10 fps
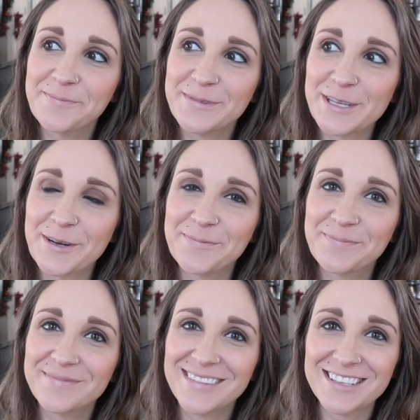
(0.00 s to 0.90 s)
So
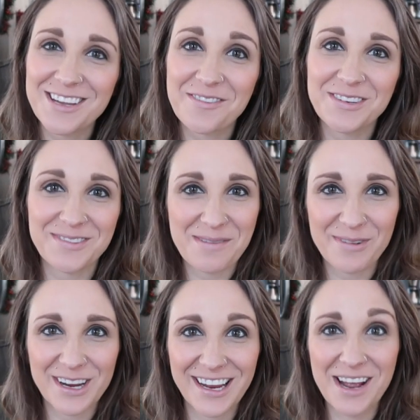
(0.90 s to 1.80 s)
that's another reason why I'm
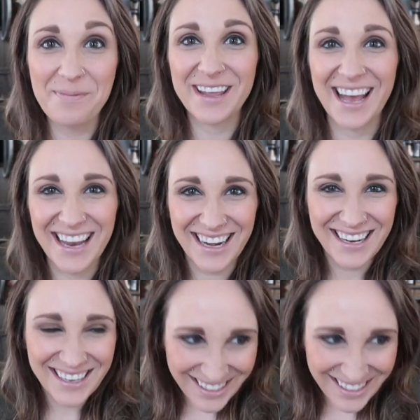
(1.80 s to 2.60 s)
bringing it up again.